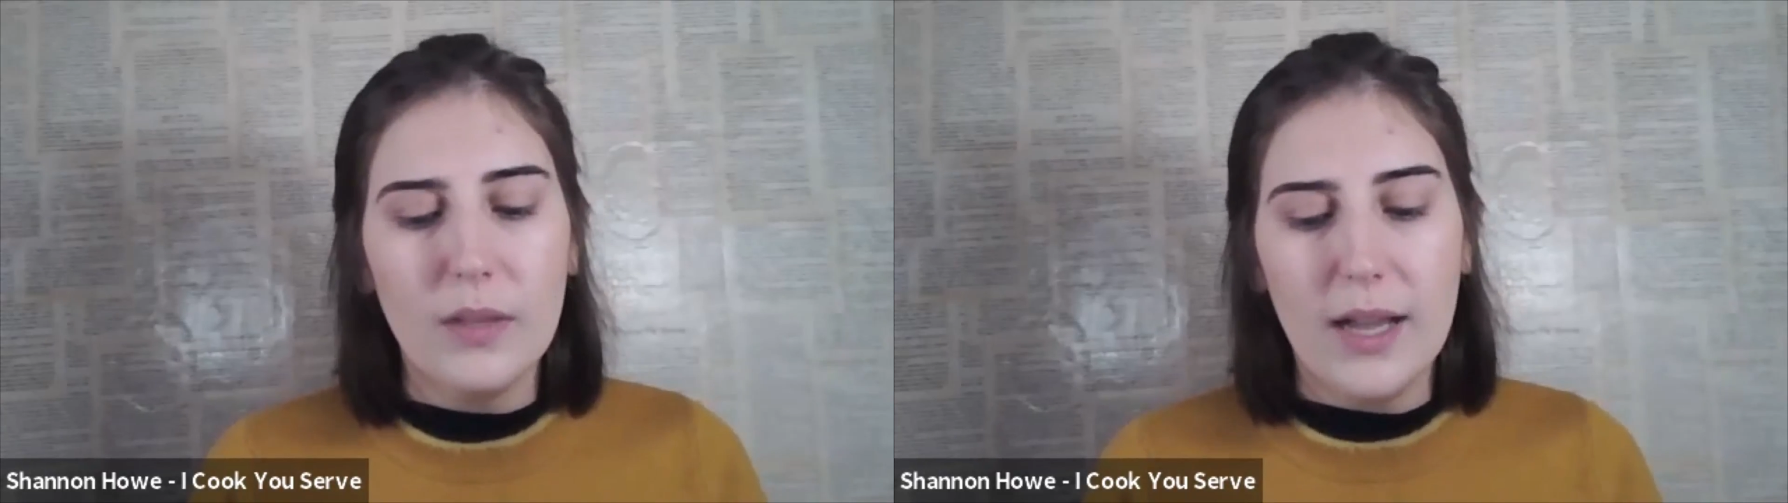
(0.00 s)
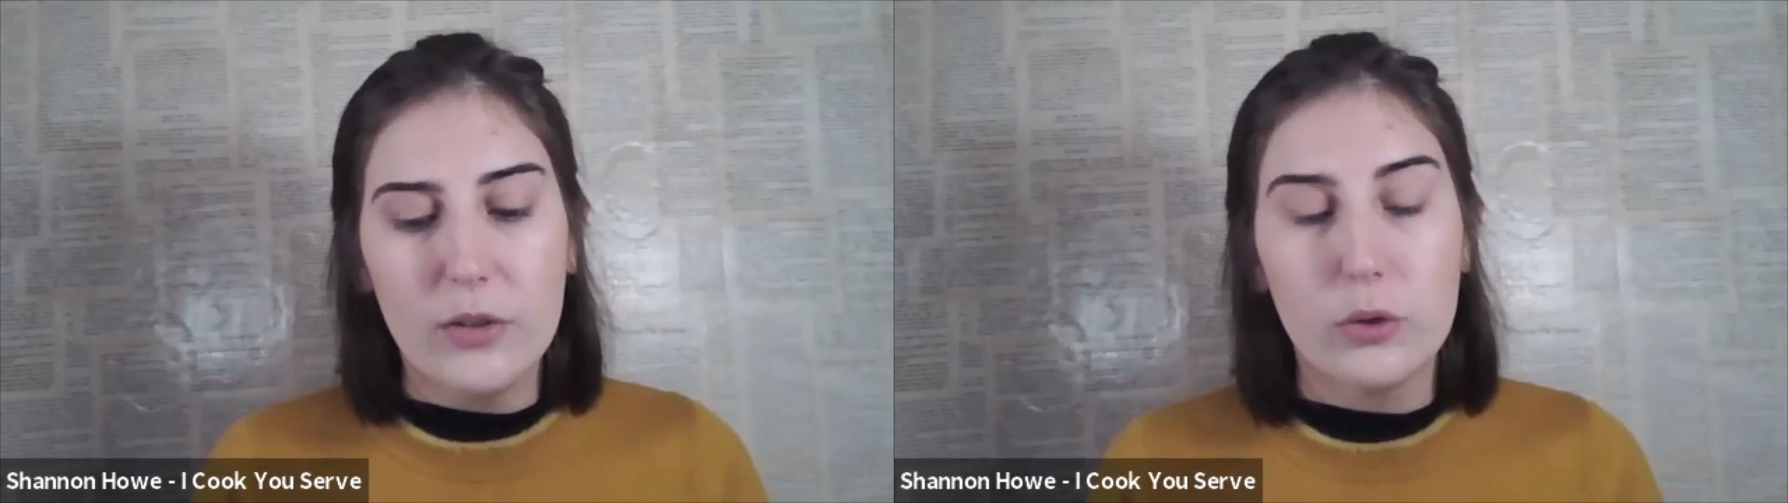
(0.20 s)

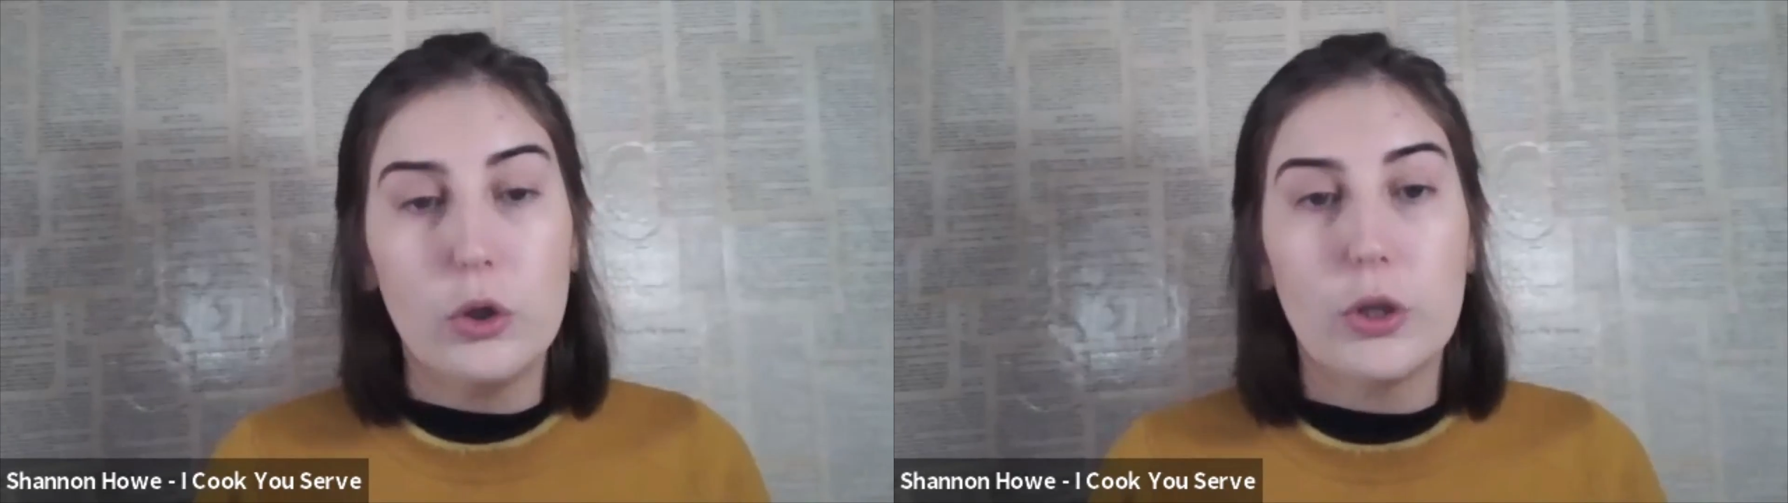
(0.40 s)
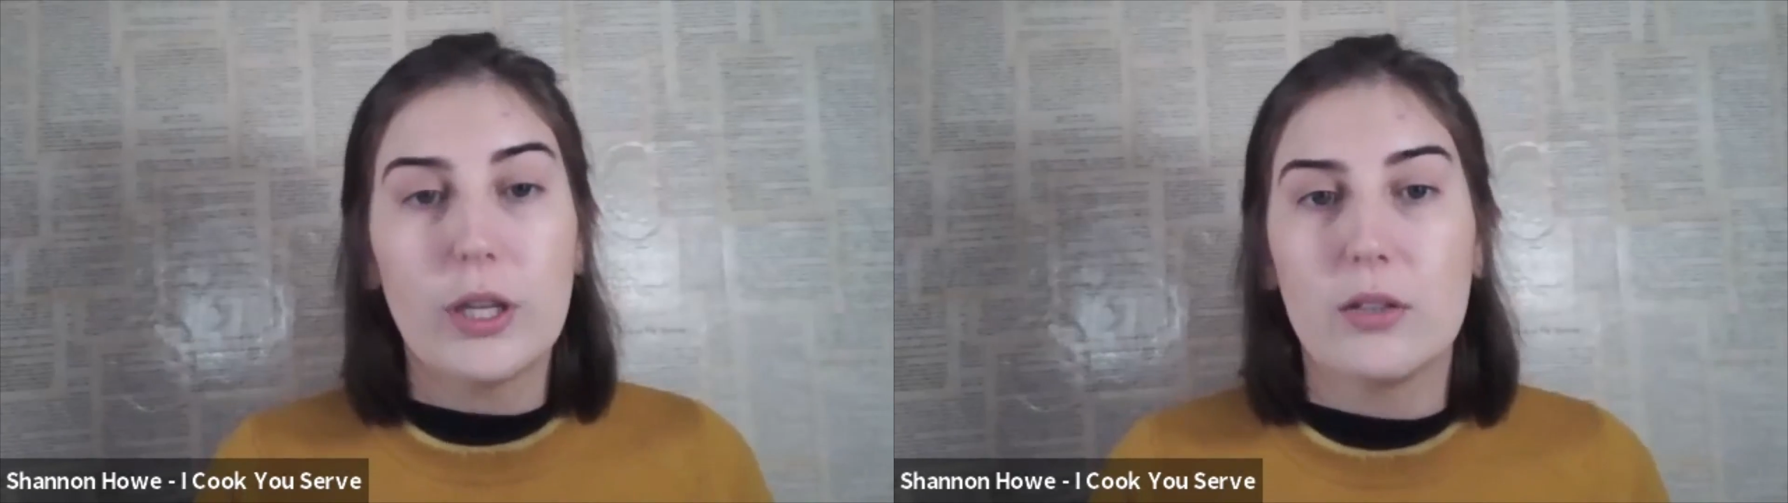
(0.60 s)
and you're
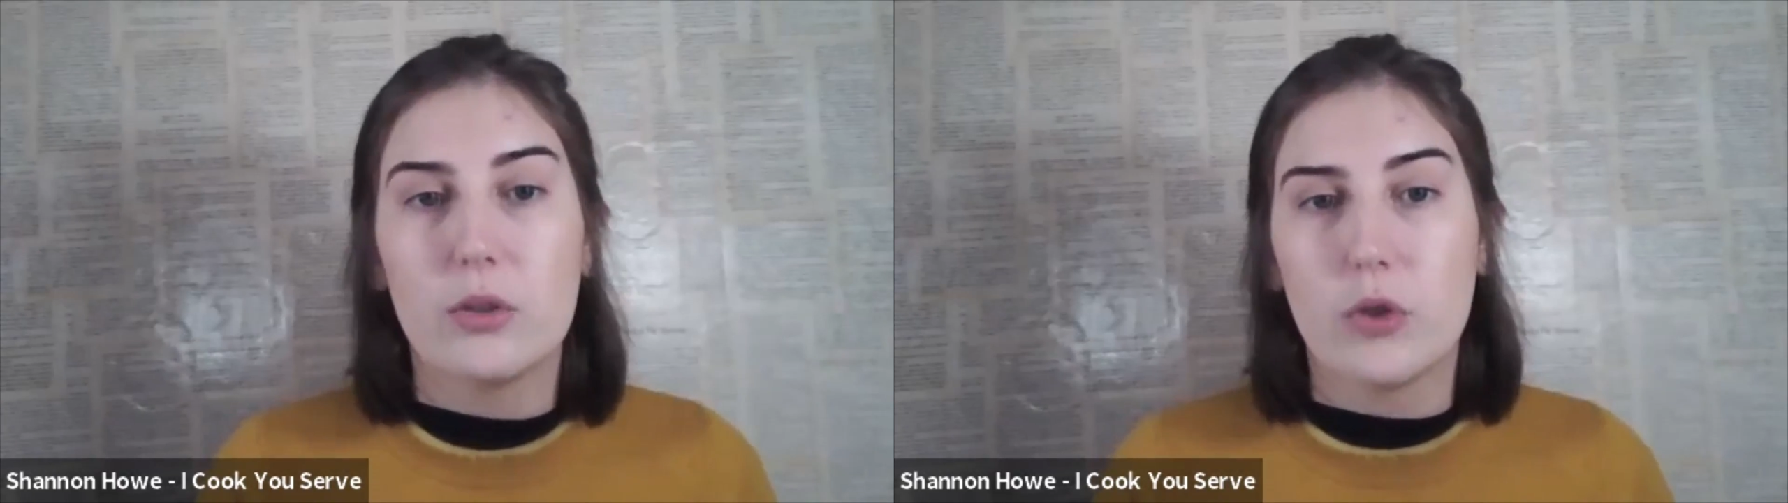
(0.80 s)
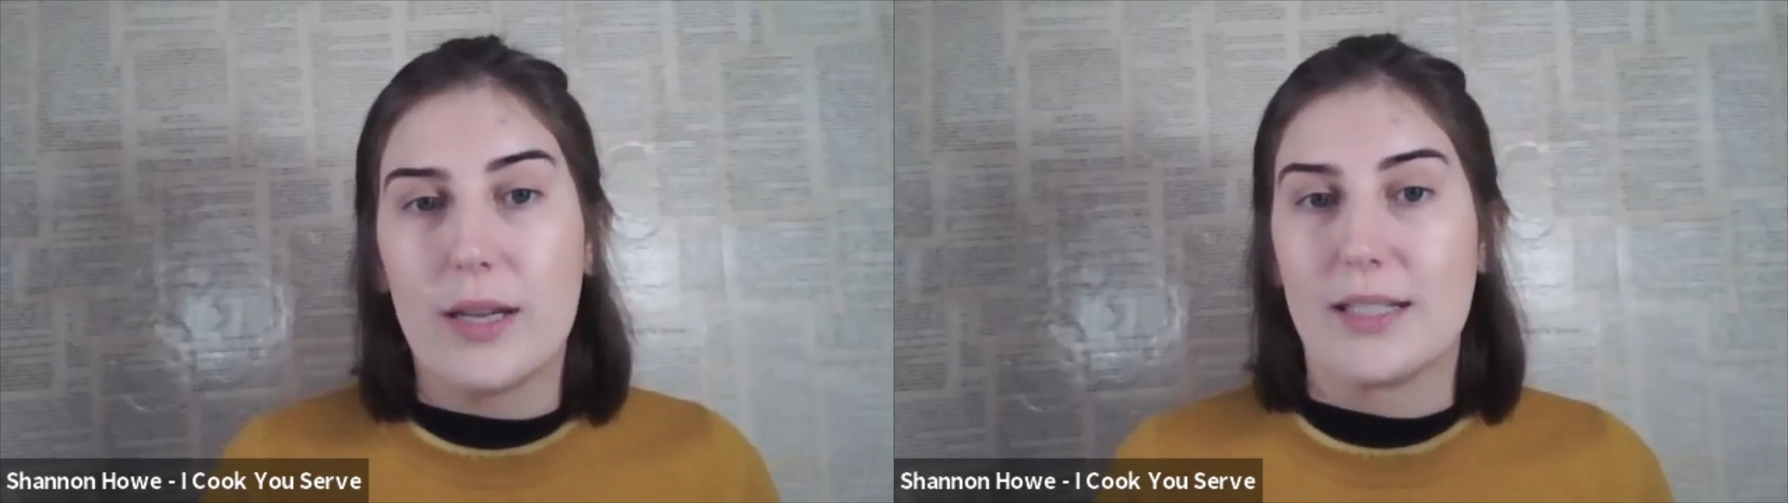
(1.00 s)
looking
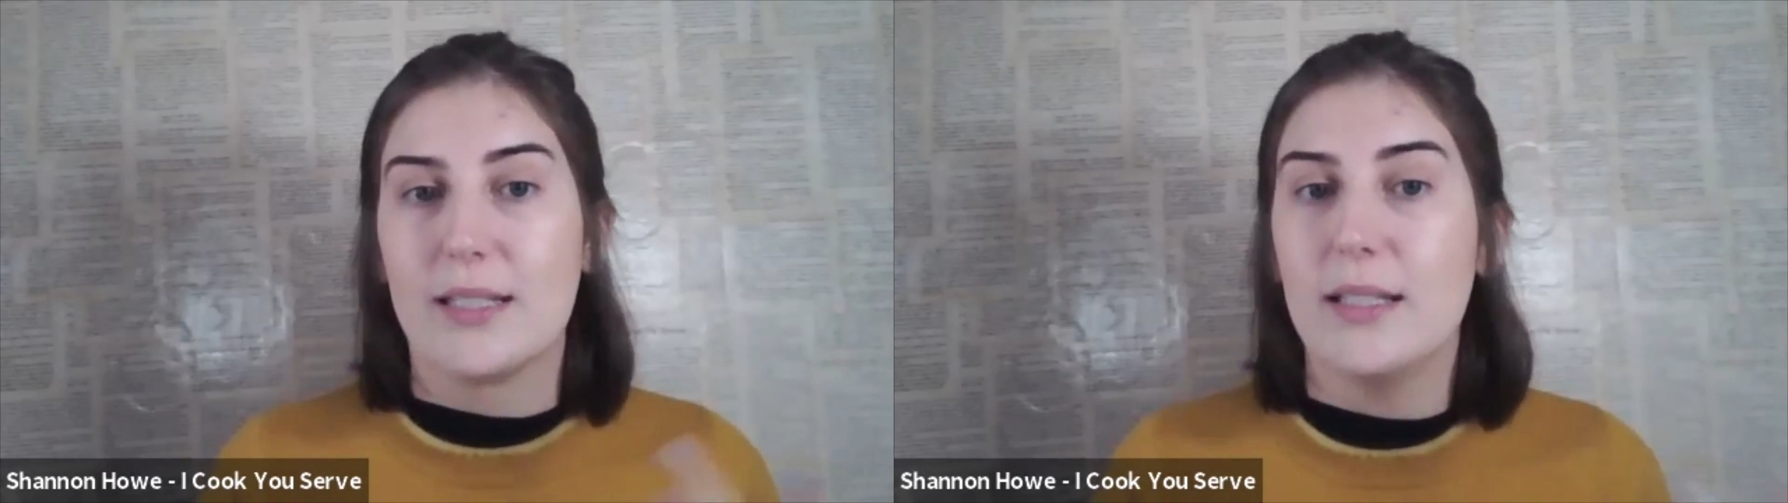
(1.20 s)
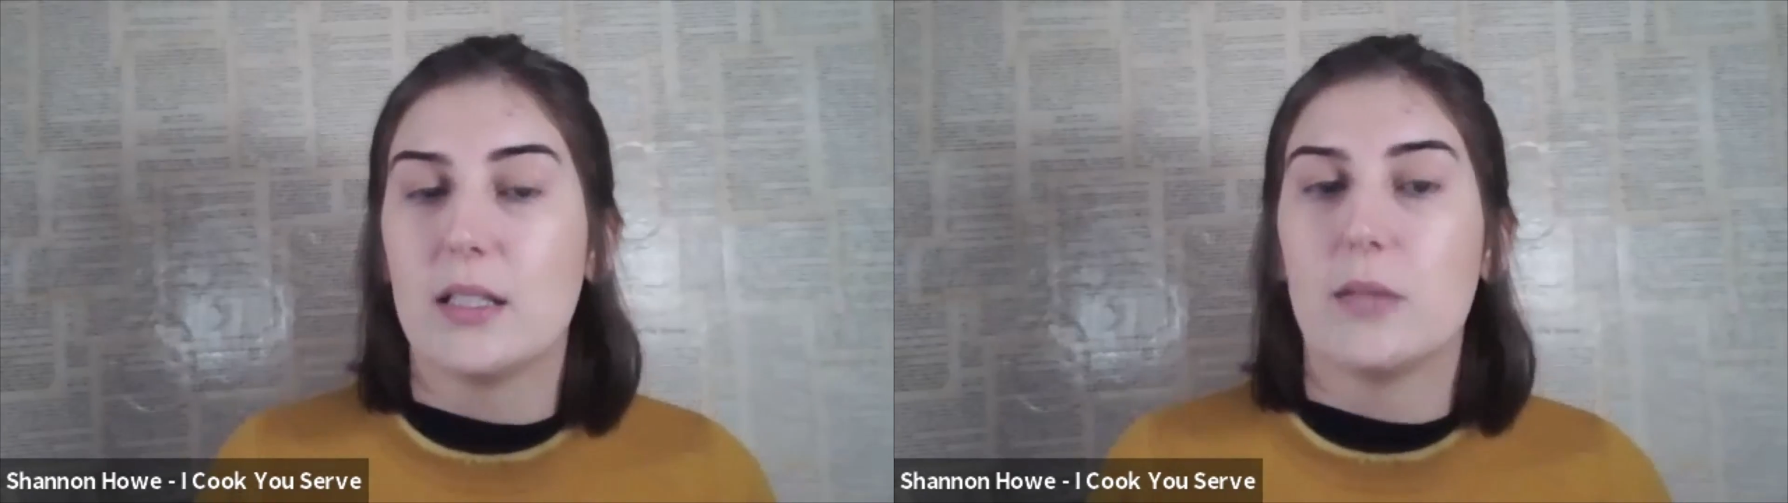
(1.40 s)
to try and sneak